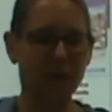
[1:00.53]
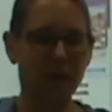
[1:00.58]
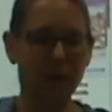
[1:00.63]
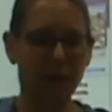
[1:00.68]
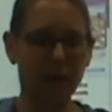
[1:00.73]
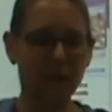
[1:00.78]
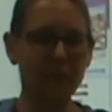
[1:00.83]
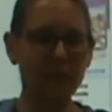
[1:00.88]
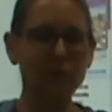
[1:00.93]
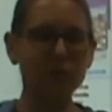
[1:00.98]

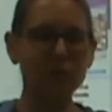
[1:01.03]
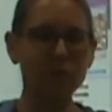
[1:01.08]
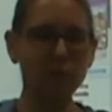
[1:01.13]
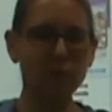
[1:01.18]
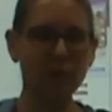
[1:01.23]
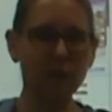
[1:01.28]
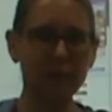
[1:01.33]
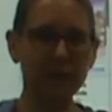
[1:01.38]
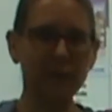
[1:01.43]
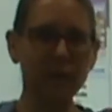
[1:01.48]
In this
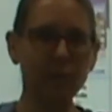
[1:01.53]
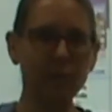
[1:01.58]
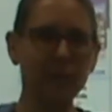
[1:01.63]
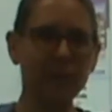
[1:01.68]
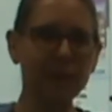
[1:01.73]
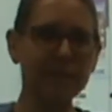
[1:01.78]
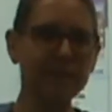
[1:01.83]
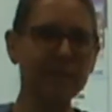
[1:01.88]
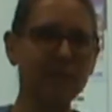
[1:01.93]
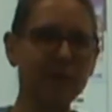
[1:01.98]
story, there will
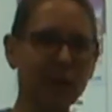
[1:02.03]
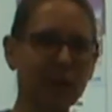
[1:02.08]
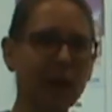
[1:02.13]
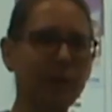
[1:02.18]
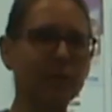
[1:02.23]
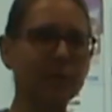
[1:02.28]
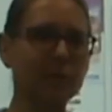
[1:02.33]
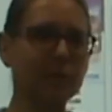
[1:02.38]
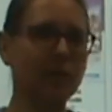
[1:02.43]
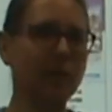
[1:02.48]
be some
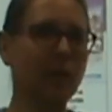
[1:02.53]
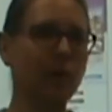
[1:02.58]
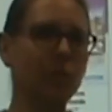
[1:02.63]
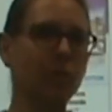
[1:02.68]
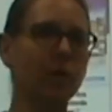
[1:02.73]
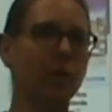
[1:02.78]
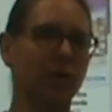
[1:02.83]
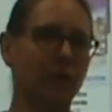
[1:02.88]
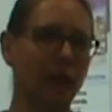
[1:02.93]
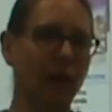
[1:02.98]
climbers and they
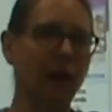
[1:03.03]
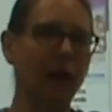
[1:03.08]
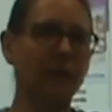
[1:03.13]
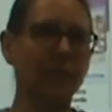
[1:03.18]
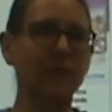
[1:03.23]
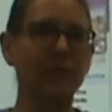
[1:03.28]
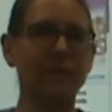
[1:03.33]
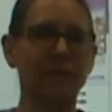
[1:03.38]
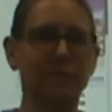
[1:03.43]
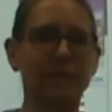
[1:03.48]
will climb
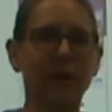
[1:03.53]
this